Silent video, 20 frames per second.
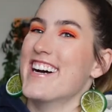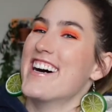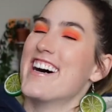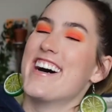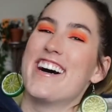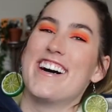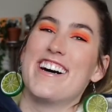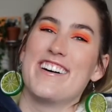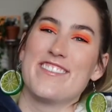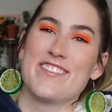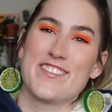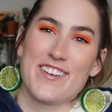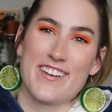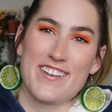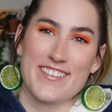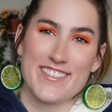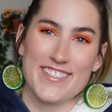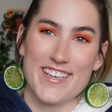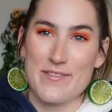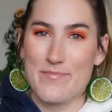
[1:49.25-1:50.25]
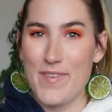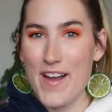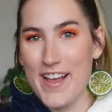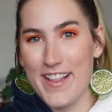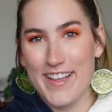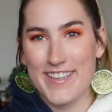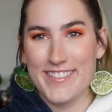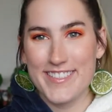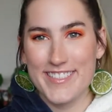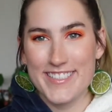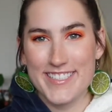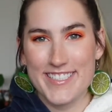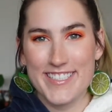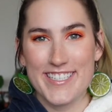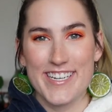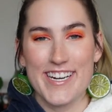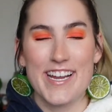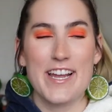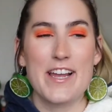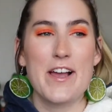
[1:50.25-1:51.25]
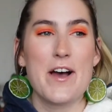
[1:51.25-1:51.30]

uh, so I was like, biological engineering.